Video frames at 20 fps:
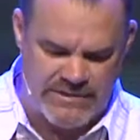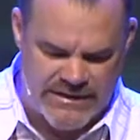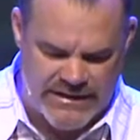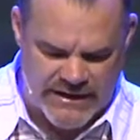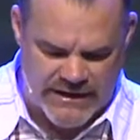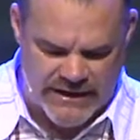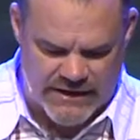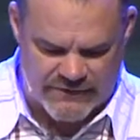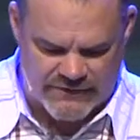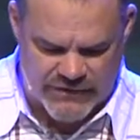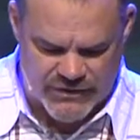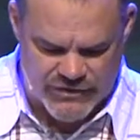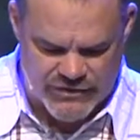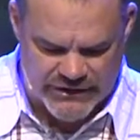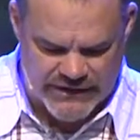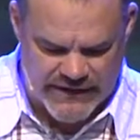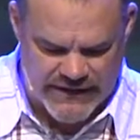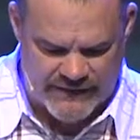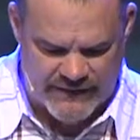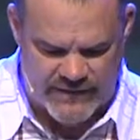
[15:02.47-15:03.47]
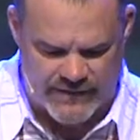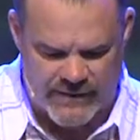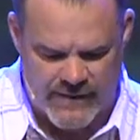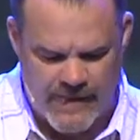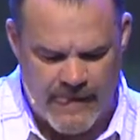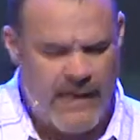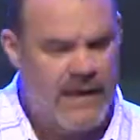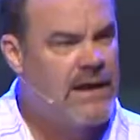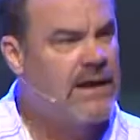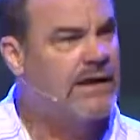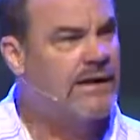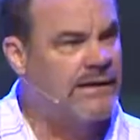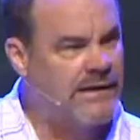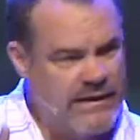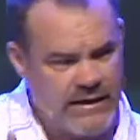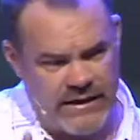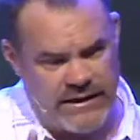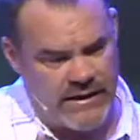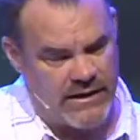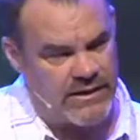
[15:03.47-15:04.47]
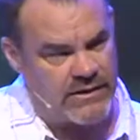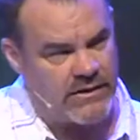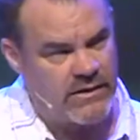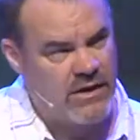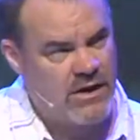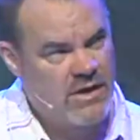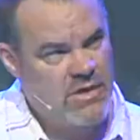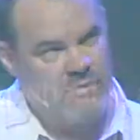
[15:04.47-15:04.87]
named Gideon, verse 11. Gideon